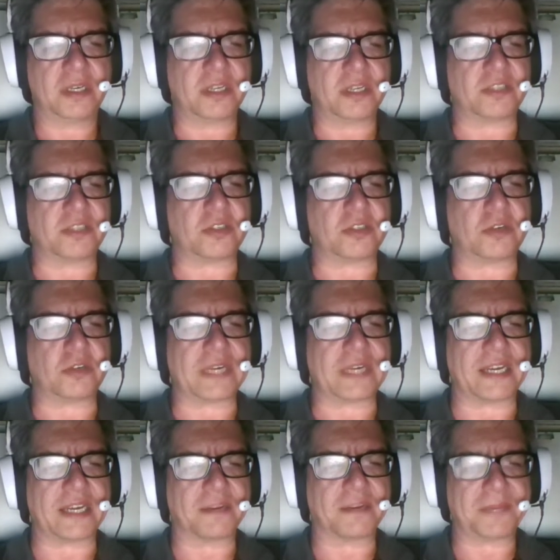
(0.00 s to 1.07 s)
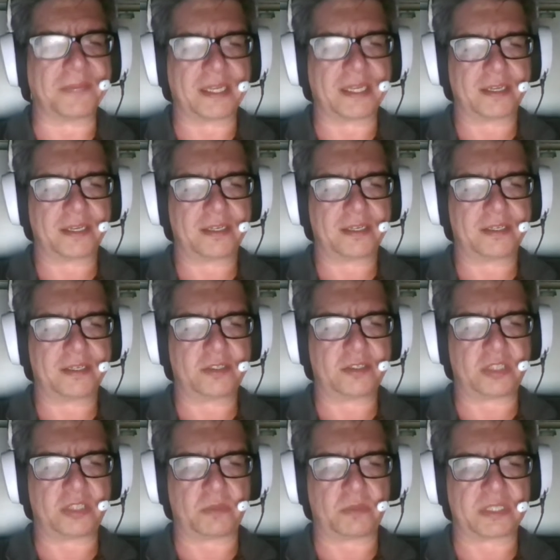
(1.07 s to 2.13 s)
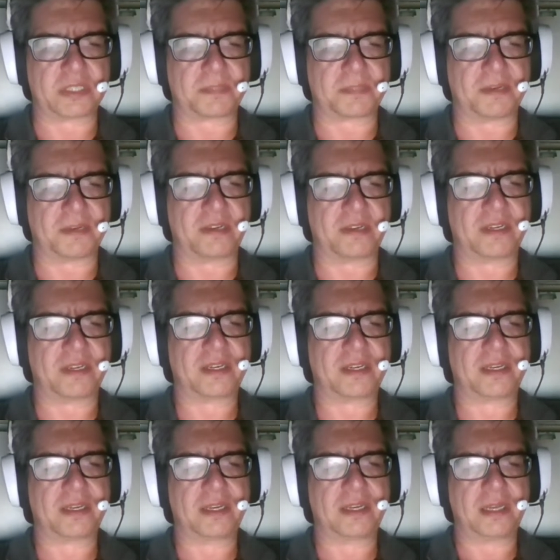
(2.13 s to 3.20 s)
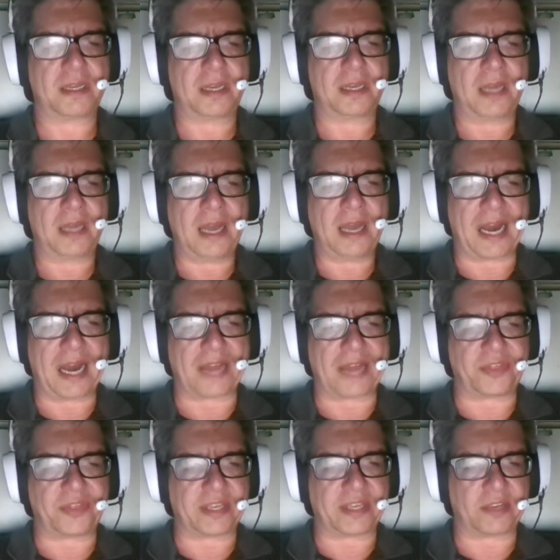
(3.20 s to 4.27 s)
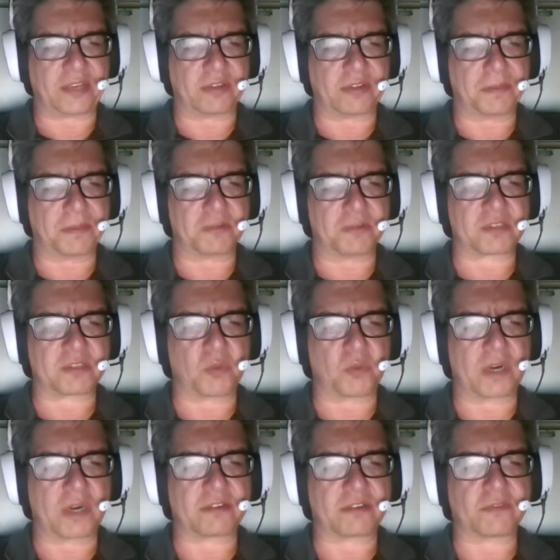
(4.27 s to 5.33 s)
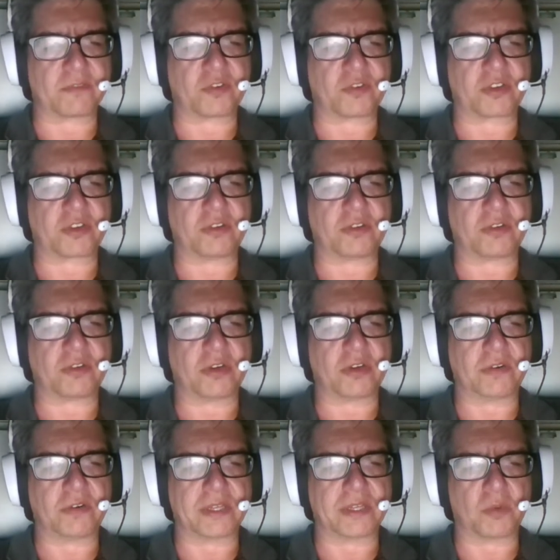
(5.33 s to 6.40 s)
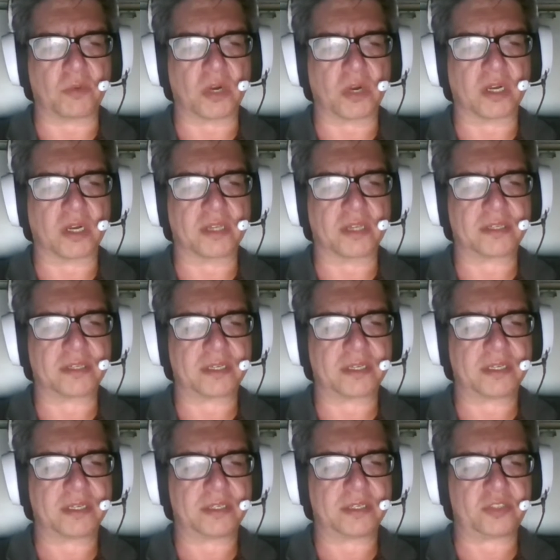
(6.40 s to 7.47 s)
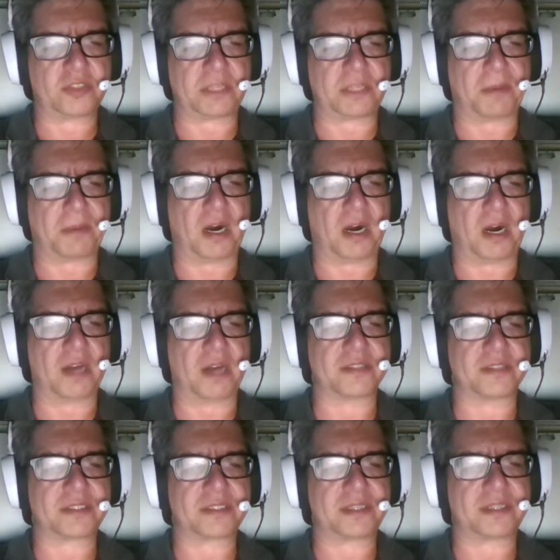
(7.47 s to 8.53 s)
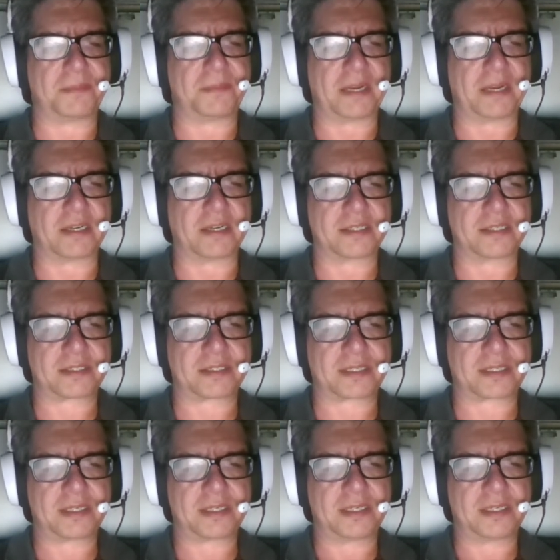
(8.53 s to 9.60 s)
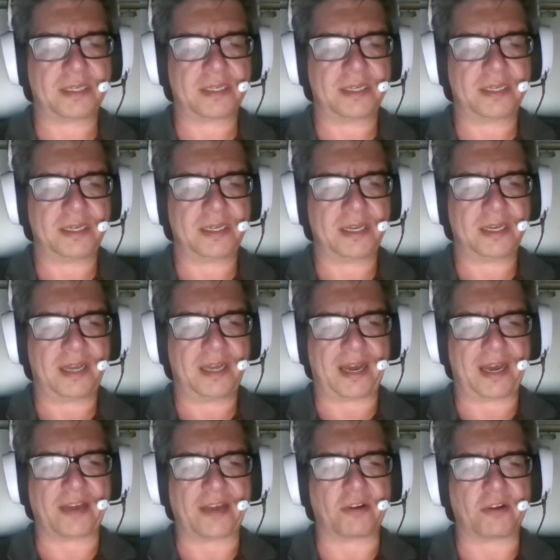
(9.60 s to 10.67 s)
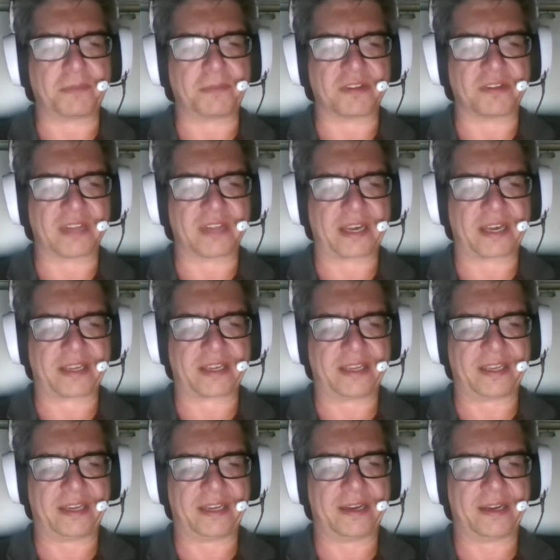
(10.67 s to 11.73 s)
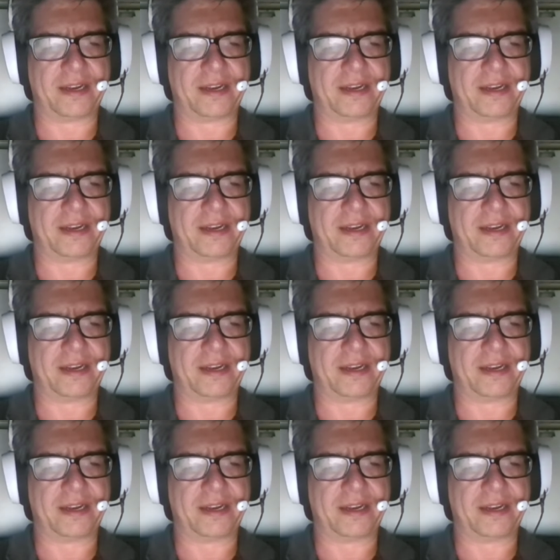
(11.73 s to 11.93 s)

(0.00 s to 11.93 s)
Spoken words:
"Do you hear me?" she whispered. "I think you're the most wonderful cuckoo in the world." She paused, embarrassed. "I hope you'll like it here."